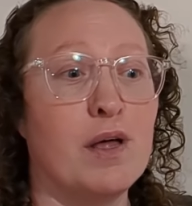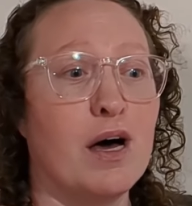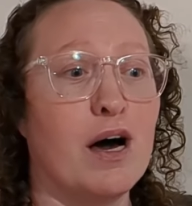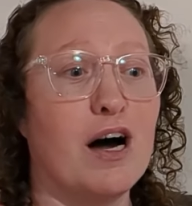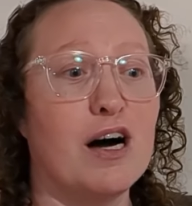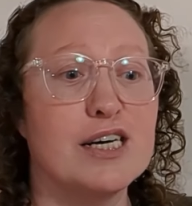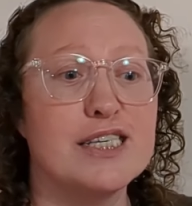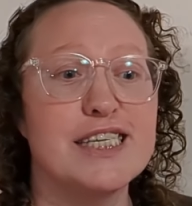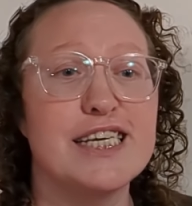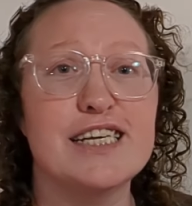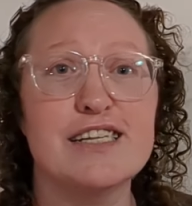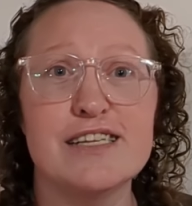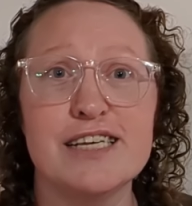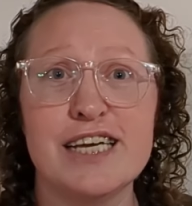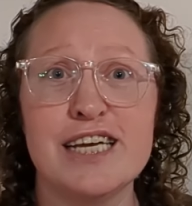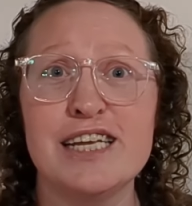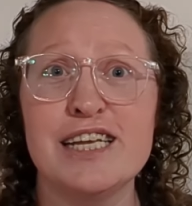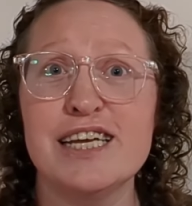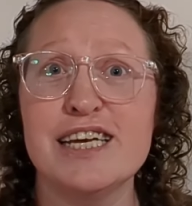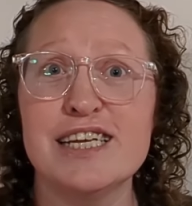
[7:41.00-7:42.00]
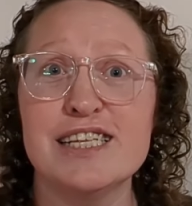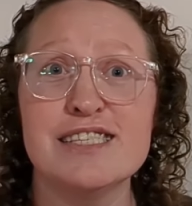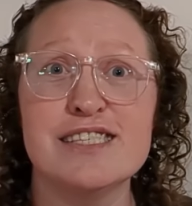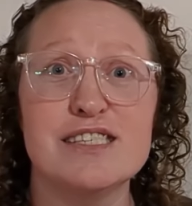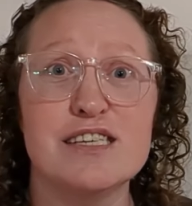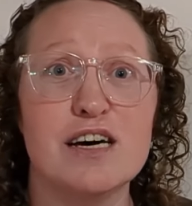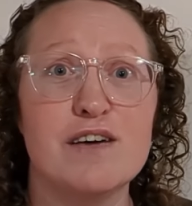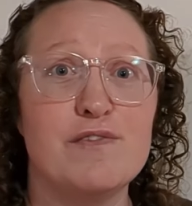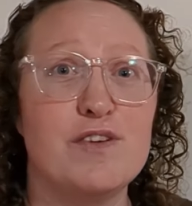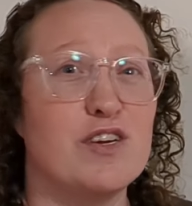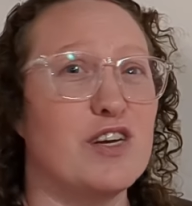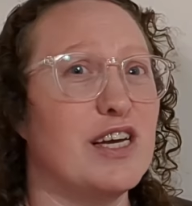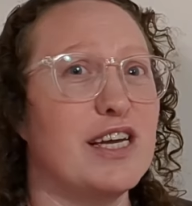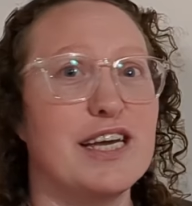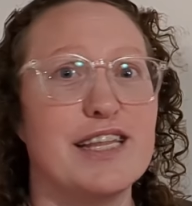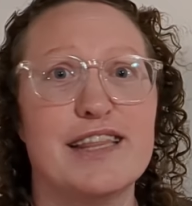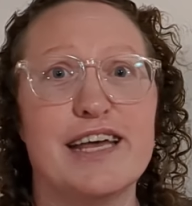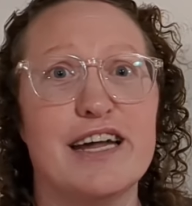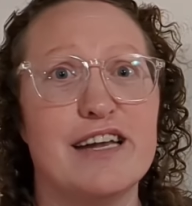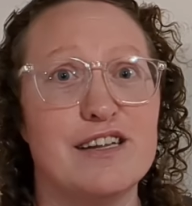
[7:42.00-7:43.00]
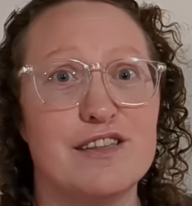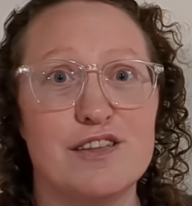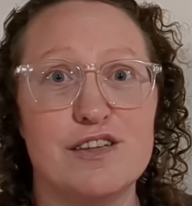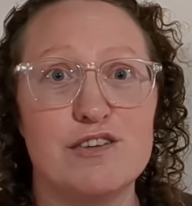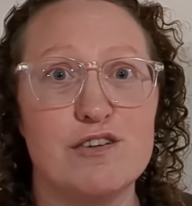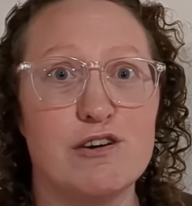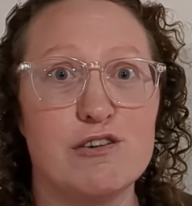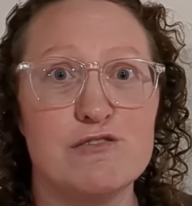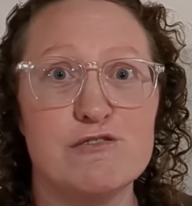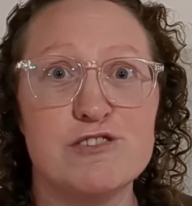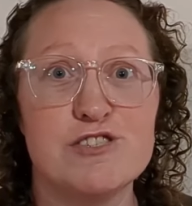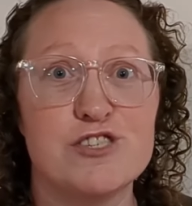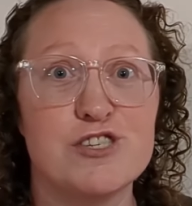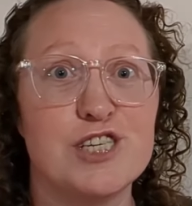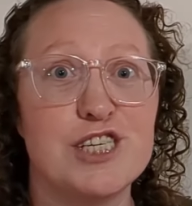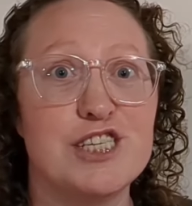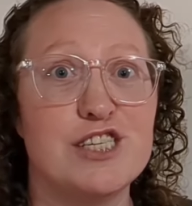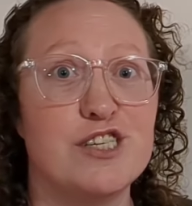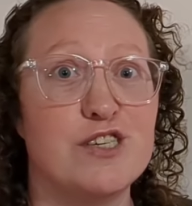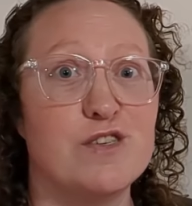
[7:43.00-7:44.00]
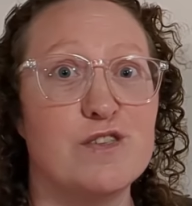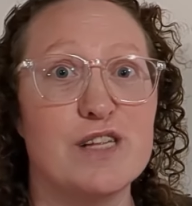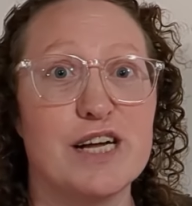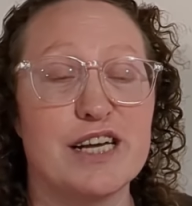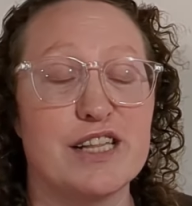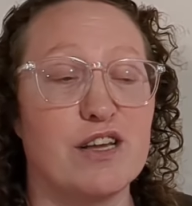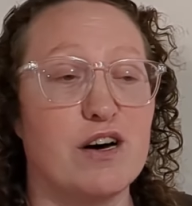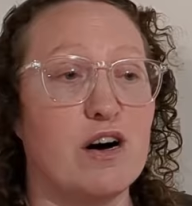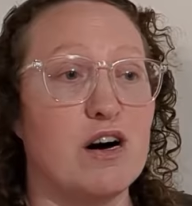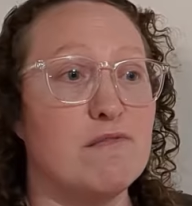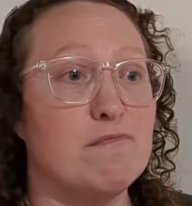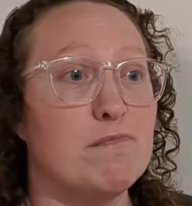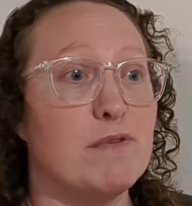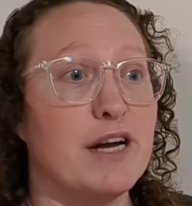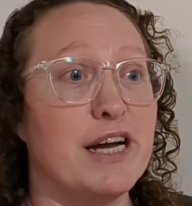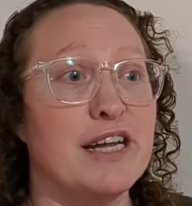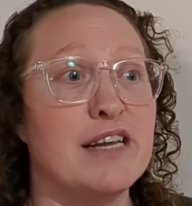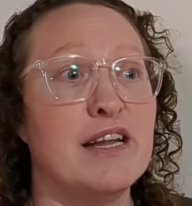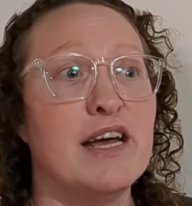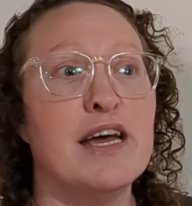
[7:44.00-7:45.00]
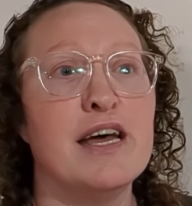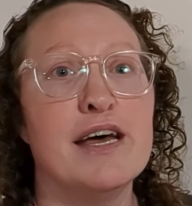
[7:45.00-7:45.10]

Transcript: OxiClean and stuff. You can get that at the Dollar Tree too, like the off-brand.